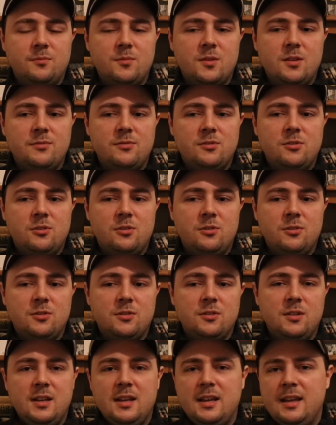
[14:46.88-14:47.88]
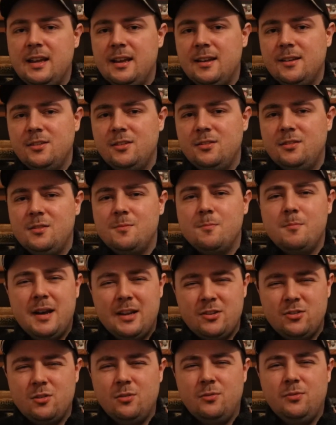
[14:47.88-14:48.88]
of course, and just this
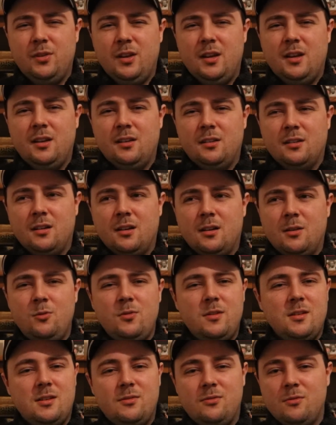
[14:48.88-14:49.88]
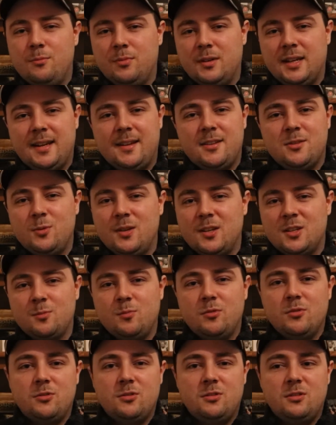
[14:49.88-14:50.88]
magical feeling, all these different planets we
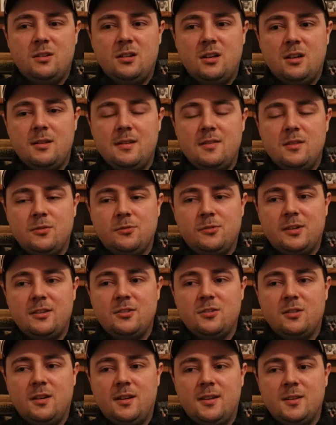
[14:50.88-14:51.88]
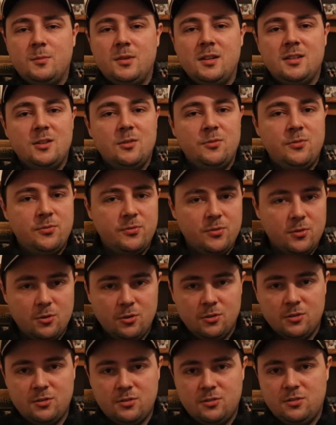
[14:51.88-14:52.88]
explore in the franchise, but it's the
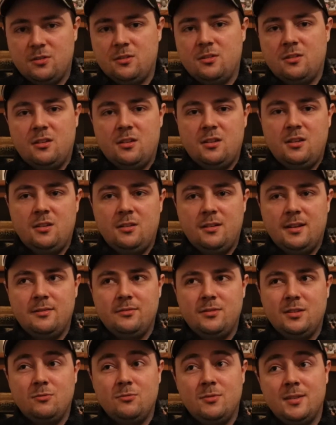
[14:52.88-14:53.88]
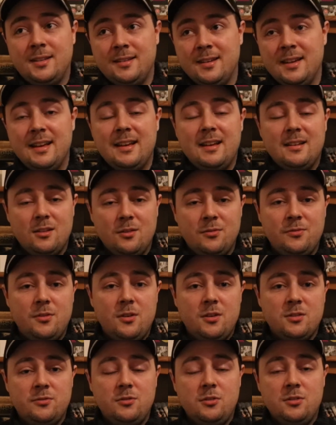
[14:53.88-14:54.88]
Force, you know, I think really the
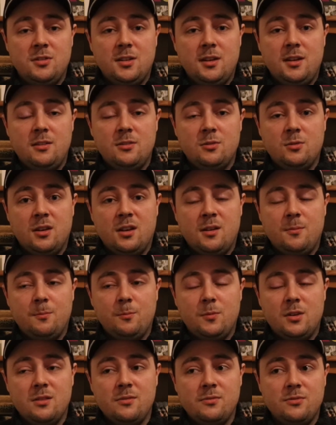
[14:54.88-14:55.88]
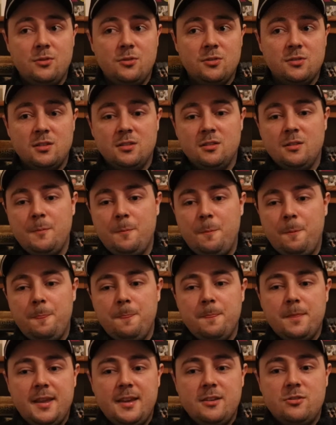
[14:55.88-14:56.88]
first few scenes when the Force is
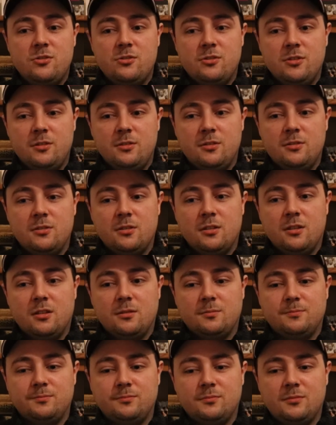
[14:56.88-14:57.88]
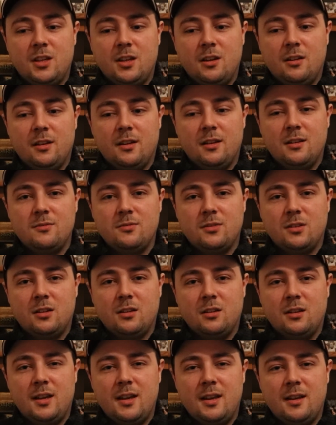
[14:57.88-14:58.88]
introduced, you know, kind
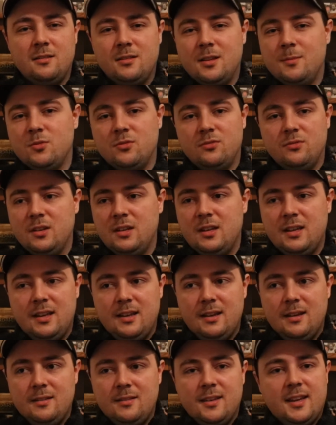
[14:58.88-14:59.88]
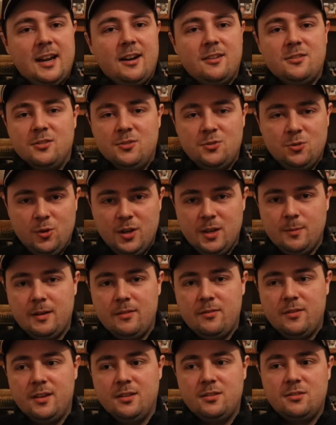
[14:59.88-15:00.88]
of in terms of the characters talking about
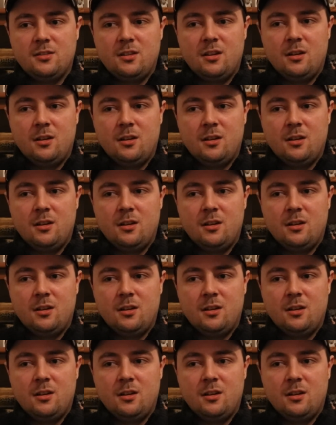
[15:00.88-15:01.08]
this